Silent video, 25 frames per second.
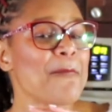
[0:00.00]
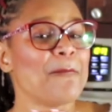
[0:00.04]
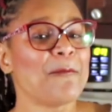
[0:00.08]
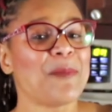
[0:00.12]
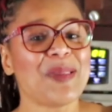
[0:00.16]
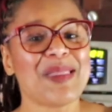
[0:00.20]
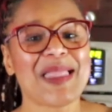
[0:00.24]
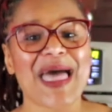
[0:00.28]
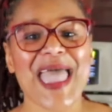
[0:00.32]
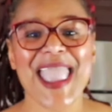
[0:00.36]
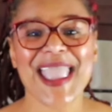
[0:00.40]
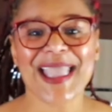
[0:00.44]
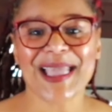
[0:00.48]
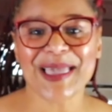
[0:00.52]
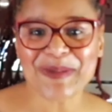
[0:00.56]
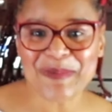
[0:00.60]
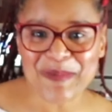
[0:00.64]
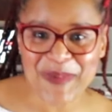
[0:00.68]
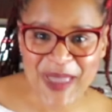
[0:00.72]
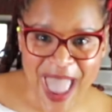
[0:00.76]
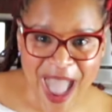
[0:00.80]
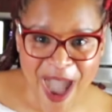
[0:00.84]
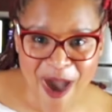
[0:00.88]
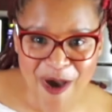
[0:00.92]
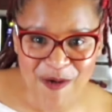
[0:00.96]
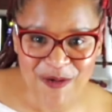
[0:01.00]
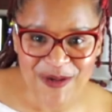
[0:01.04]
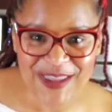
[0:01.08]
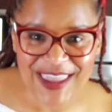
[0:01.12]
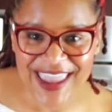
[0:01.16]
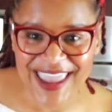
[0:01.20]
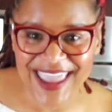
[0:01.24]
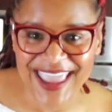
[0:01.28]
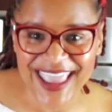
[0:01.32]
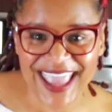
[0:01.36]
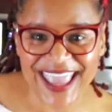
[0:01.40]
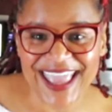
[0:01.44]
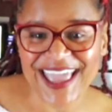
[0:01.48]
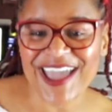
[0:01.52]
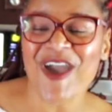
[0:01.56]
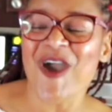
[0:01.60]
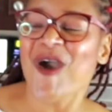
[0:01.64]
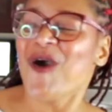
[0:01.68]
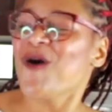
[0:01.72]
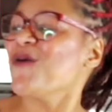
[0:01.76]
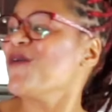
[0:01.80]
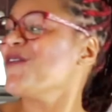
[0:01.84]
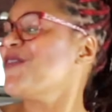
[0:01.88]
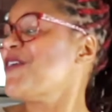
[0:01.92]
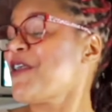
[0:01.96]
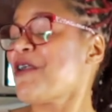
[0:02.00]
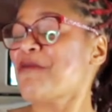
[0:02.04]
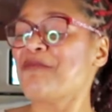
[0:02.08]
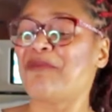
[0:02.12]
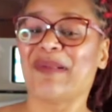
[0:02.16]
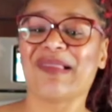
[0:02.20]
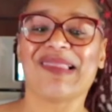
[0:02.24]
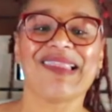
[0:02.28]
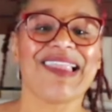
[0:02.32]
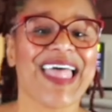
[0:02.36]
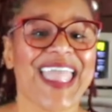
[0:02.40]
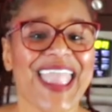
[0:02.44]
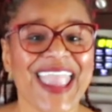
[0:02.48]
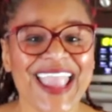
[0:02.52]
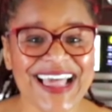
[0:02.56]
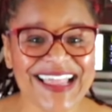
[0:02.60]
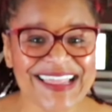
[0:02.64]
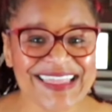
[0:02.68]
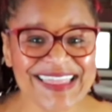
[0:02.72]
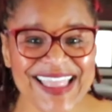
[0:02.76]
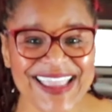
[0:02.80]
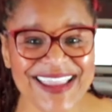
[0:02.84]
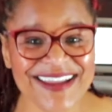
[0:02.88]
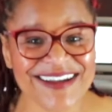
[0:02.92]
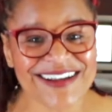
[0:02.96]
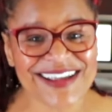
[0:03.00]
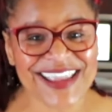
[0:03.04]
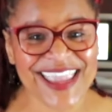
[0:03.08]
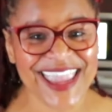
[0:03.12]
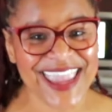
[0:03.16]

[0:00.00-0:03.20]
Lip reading: blank pound cake or their blank layer